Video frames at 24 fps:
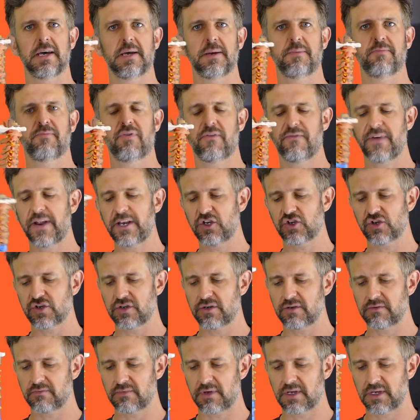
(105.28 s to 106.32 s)

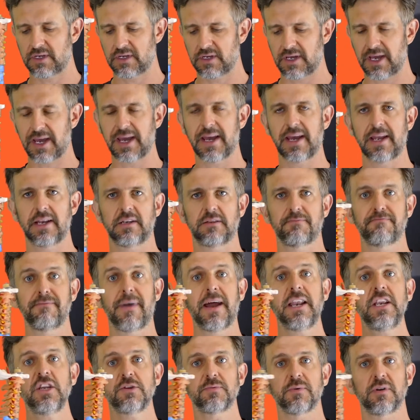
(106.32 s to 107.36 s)
prevention and
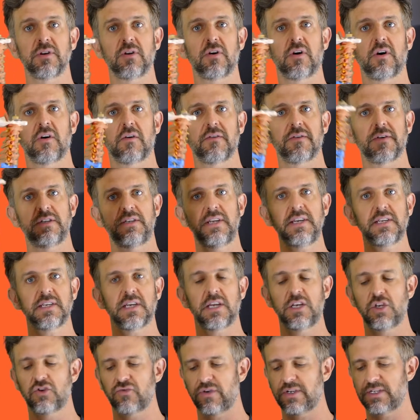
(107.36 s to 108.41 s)
management of disc
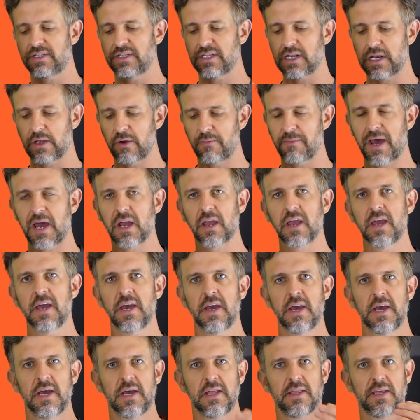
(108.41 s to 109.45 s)
injuries in the lower back,
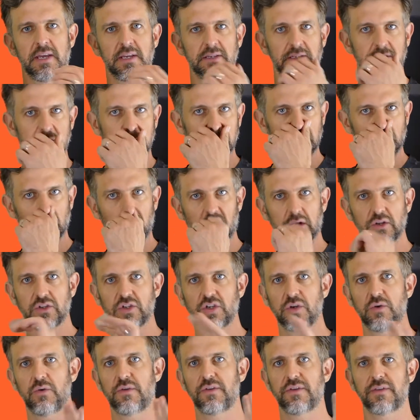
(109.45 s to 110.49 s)
there's one or
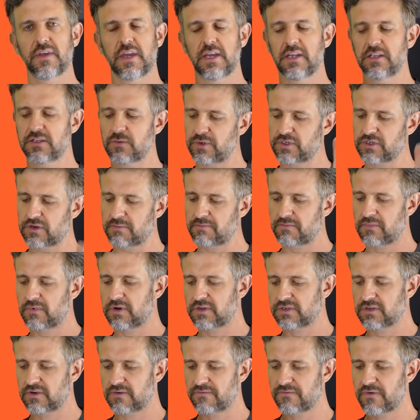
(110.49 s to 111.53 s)
two things which
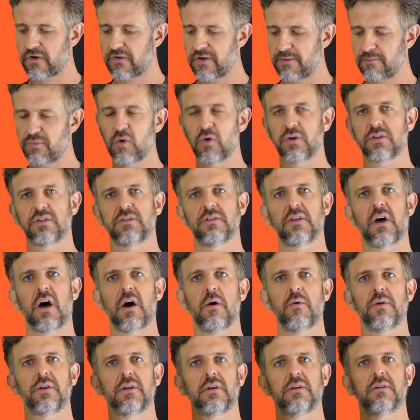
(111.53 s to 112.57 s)
are very important that I
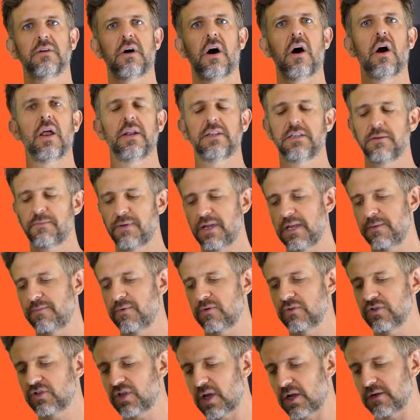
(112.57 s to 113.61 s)
would highlight to
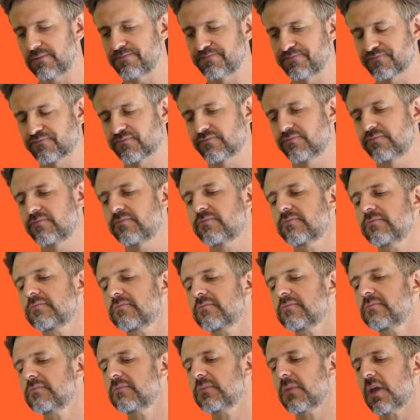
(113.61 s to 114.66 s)
people. So,
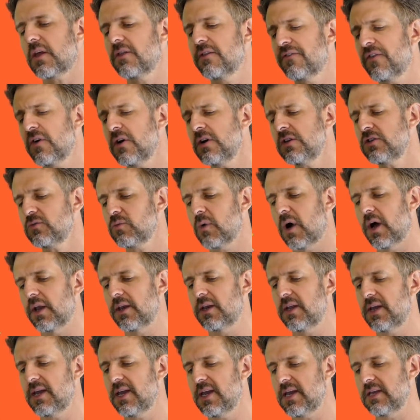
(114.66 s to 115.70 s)
the first one
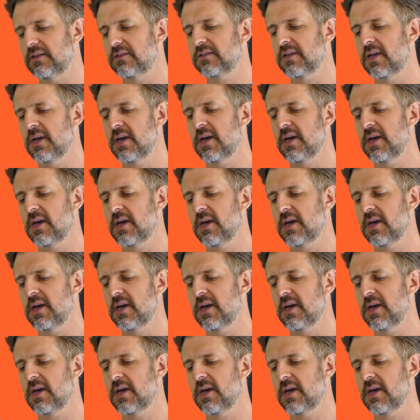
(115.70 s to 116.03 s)
is